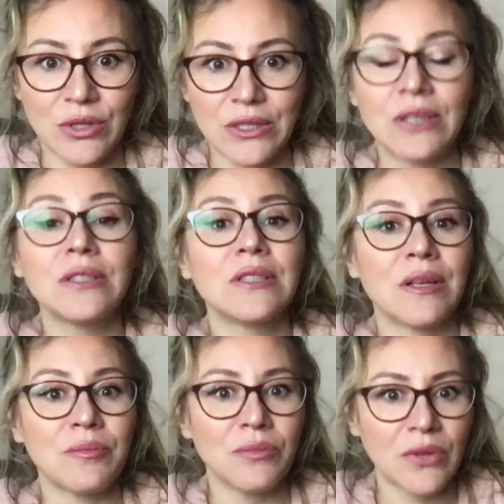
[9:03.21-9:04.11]
started
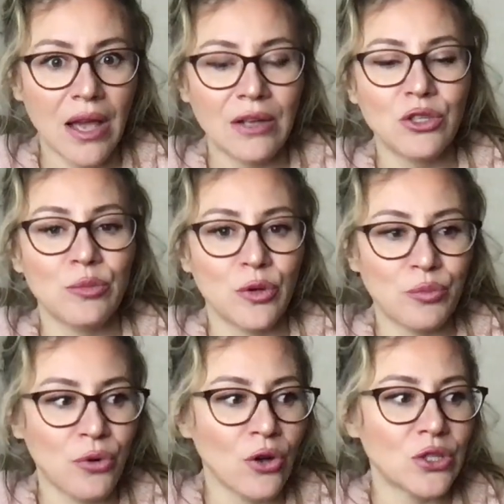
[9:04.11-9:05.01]
some tangible
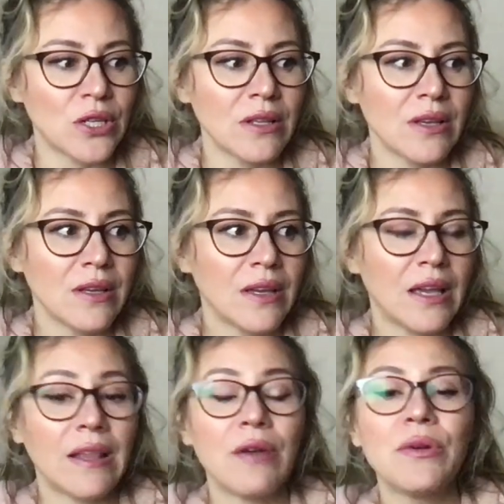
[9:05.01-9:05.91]
project,
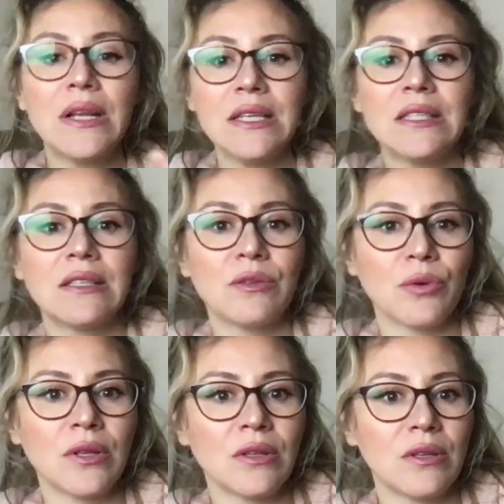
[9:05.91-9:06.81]
and I released it
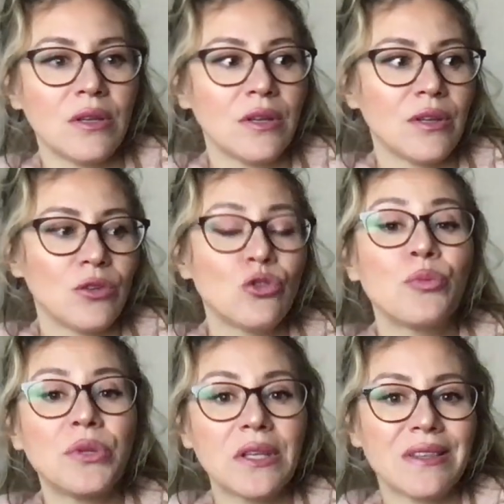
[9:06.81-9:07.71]
when
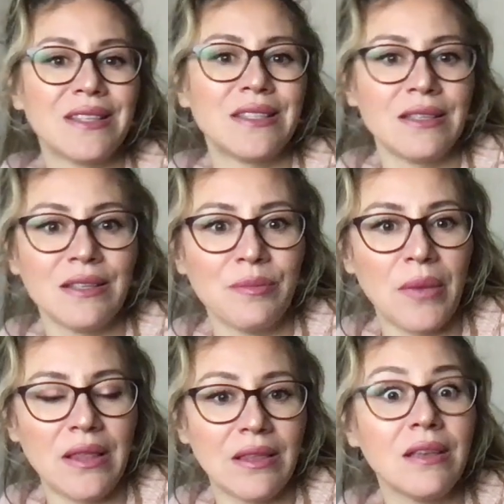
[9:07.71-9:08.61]
Jupiter and the Sun
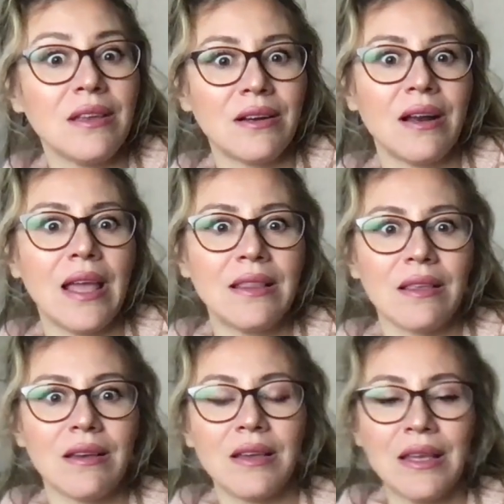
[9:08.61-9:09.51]
met a year
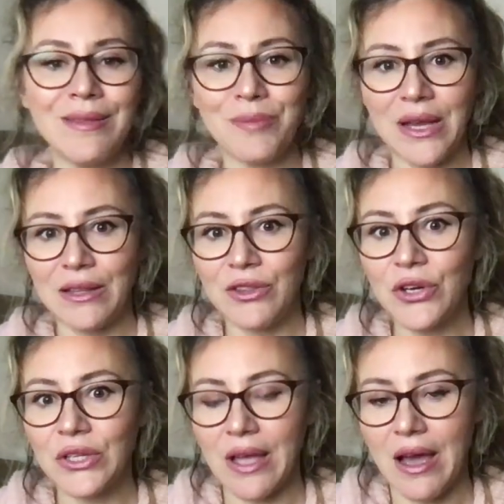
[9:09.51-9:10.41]
later in my
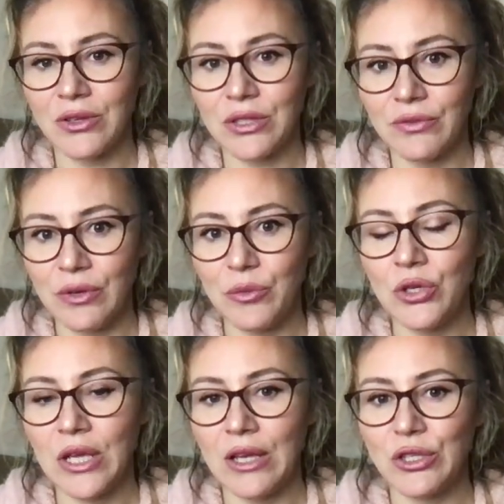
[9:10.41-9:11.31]
3rd house of
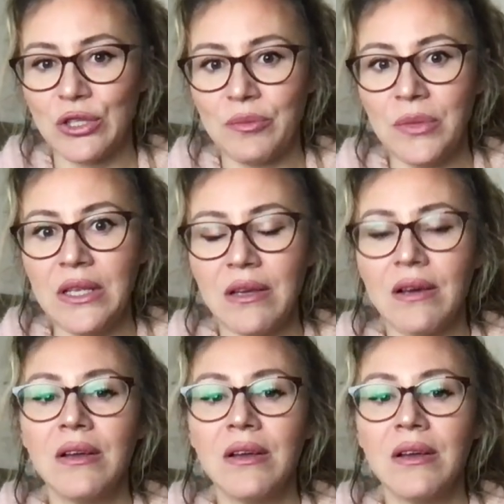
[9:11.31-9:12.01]
communication and media.